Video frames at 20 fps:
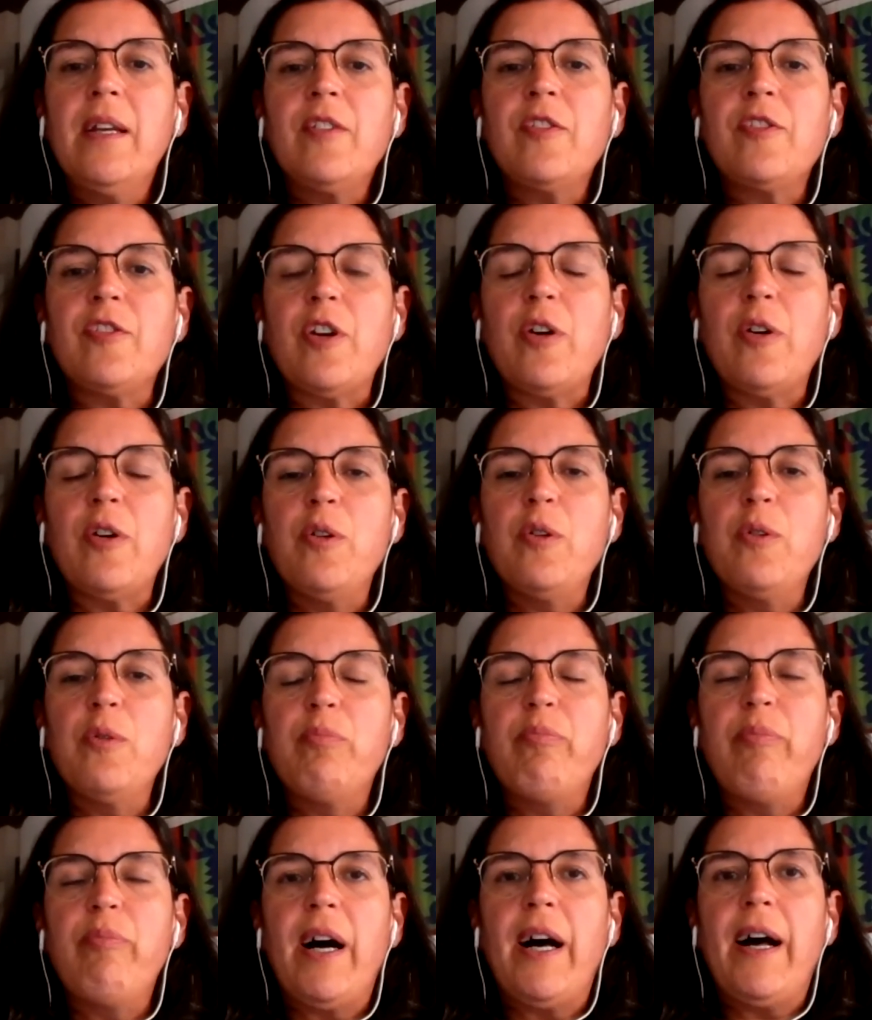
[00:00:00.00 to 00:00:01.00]

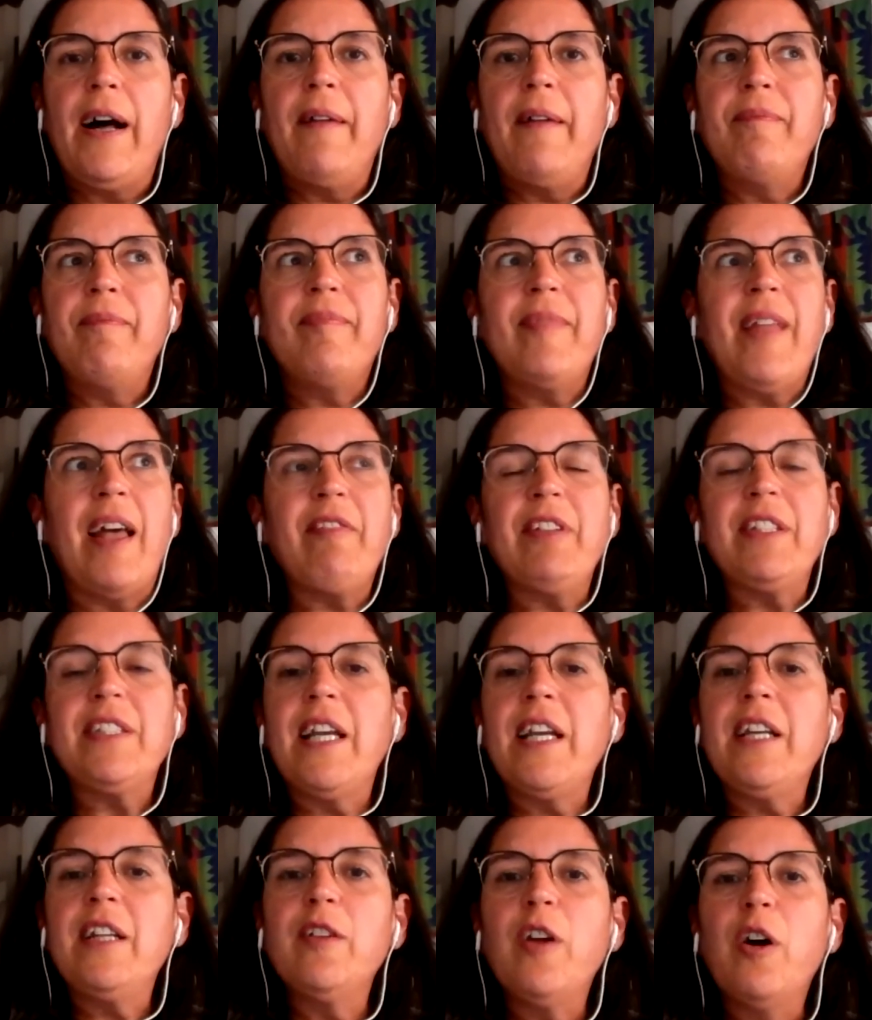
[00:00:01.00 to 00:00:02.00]
So never
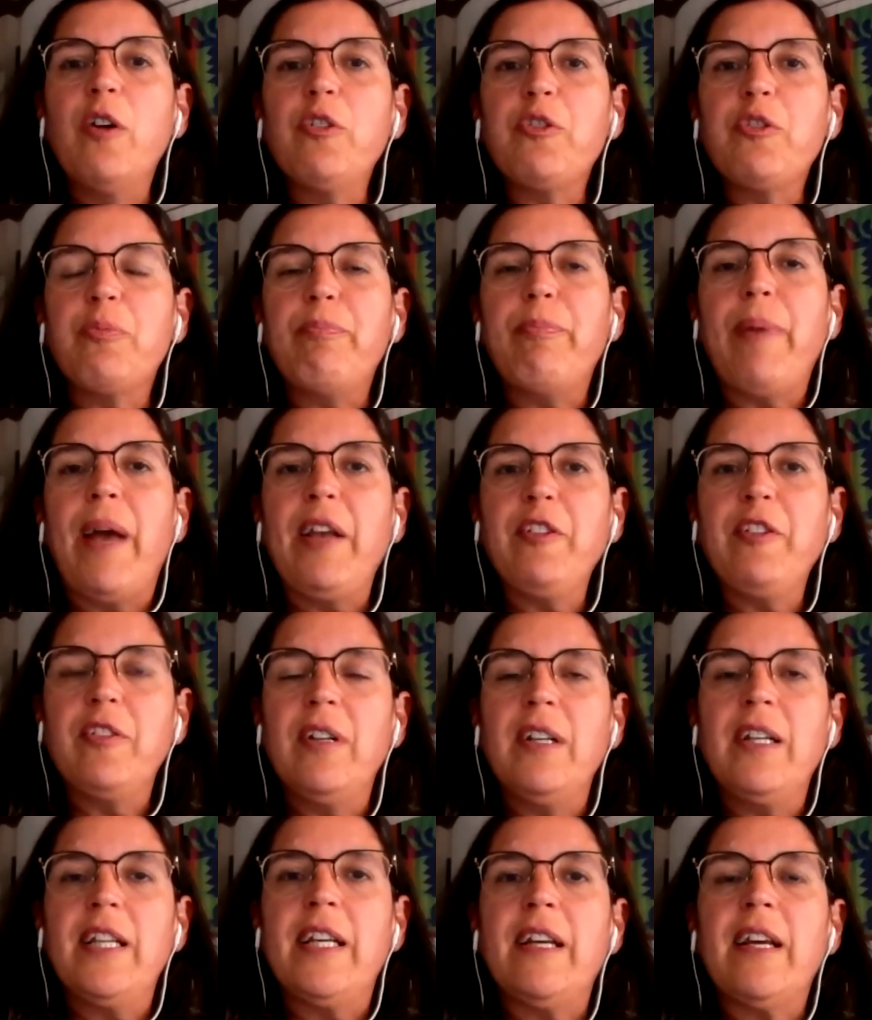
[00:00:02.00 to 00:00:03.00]
take no's
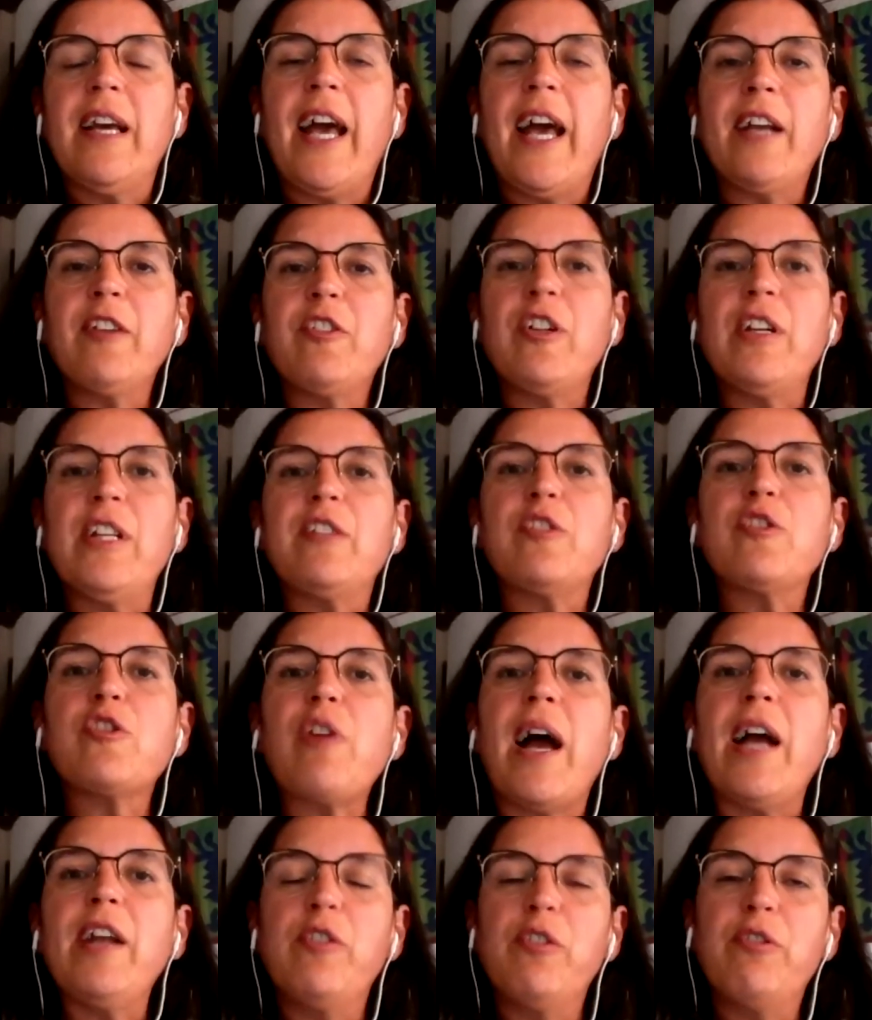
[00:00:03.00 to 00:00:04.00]
personally. Actually
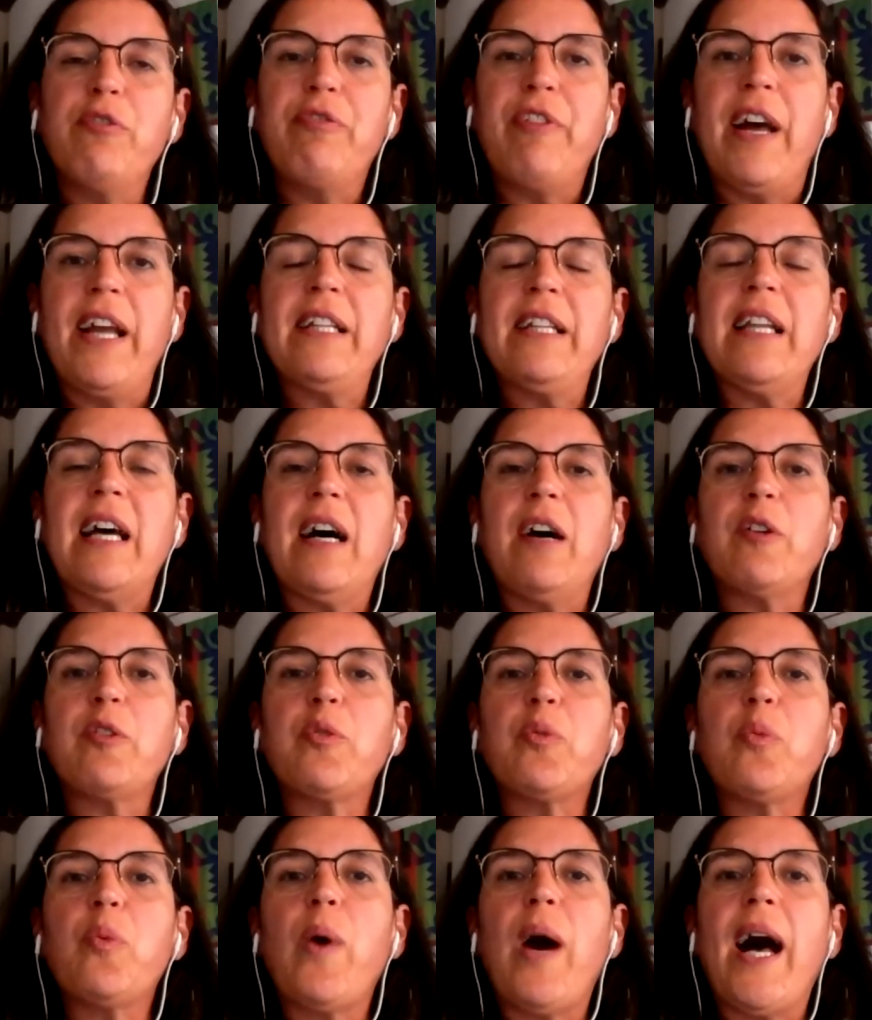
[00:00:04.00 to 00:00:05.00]
try to find out
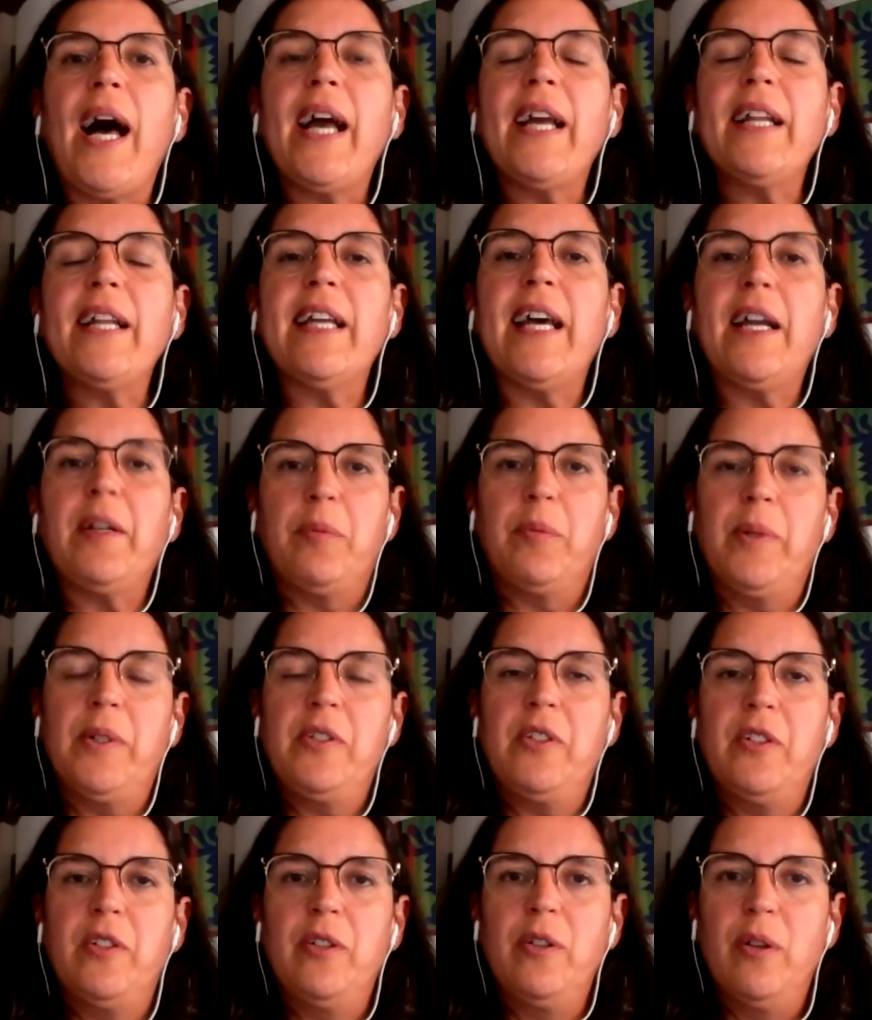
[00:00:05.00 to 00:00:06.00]
why that
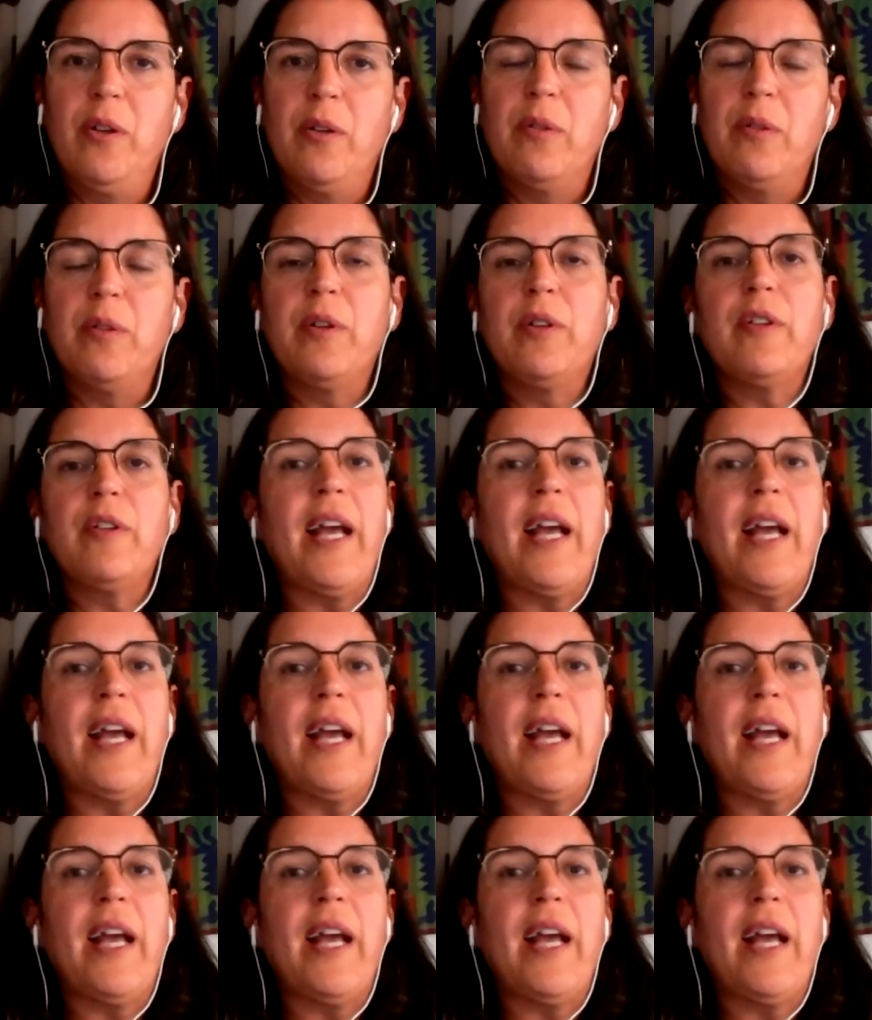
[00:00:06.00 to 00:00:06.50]
was a no.